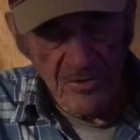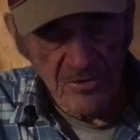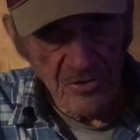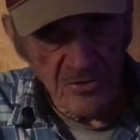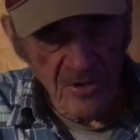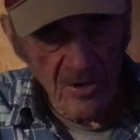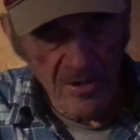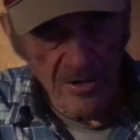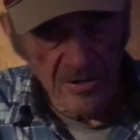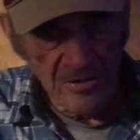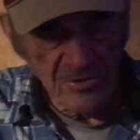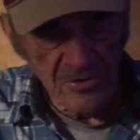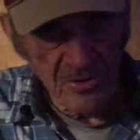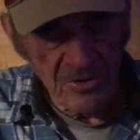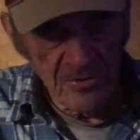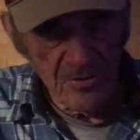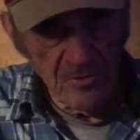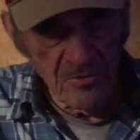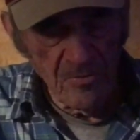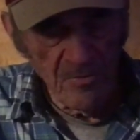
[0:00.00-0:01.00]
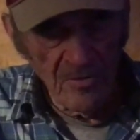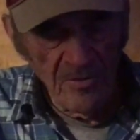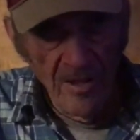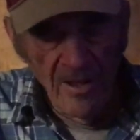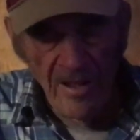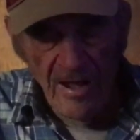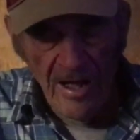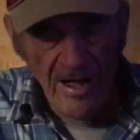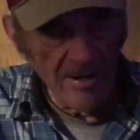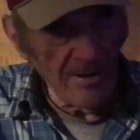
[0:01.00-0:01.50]
I started school, but
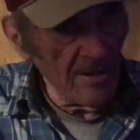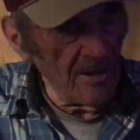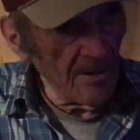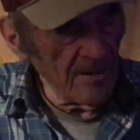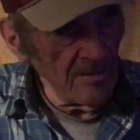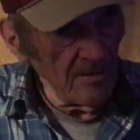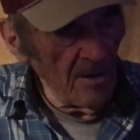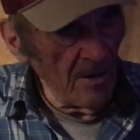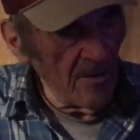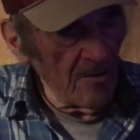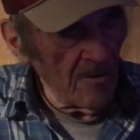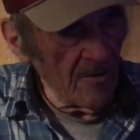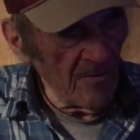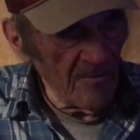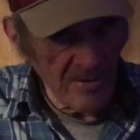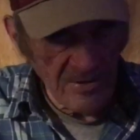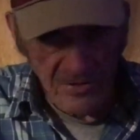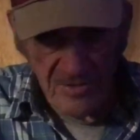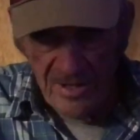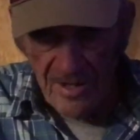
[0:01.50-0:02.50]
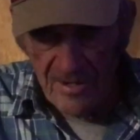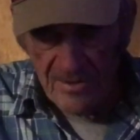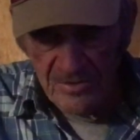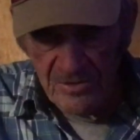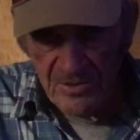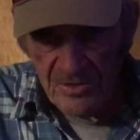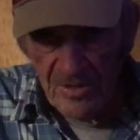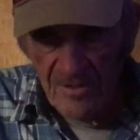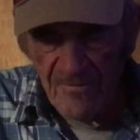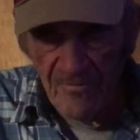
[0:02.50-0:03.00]
I got all of this kind of
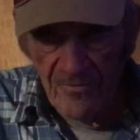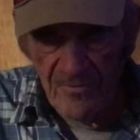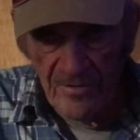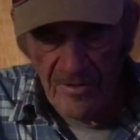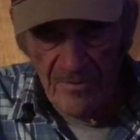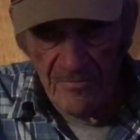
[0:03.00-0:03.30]
stuff when I